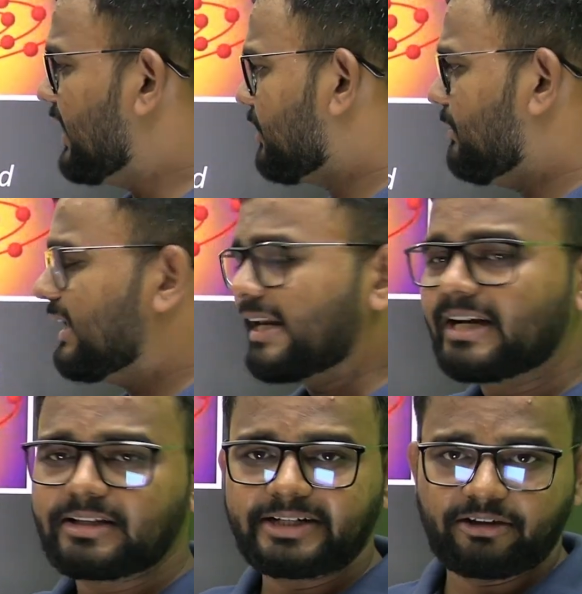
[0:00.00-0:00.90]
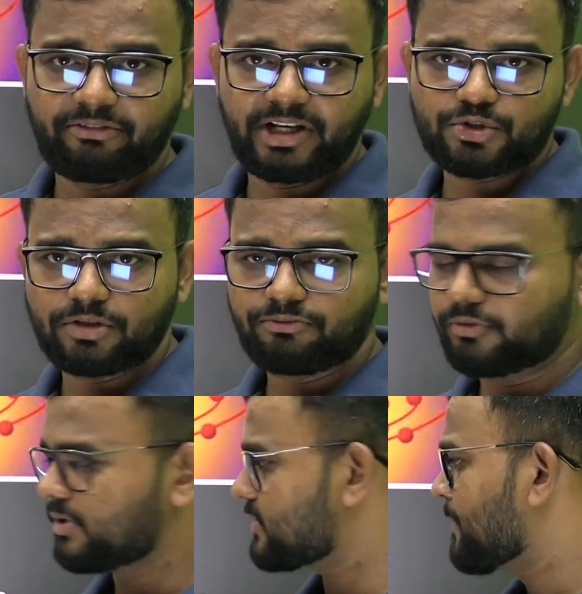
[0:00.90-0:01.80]
Let me read the definition
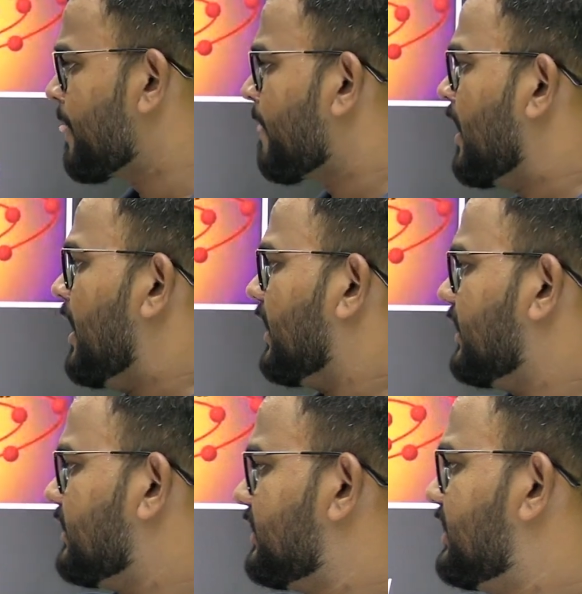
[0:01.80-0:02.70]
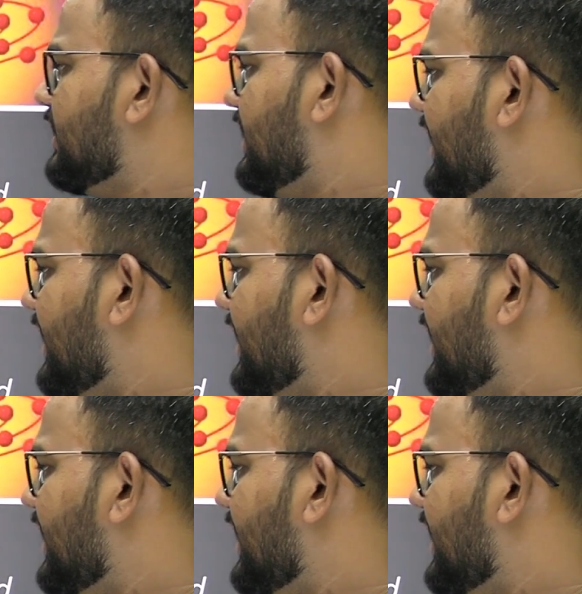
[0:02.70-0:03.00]
first. The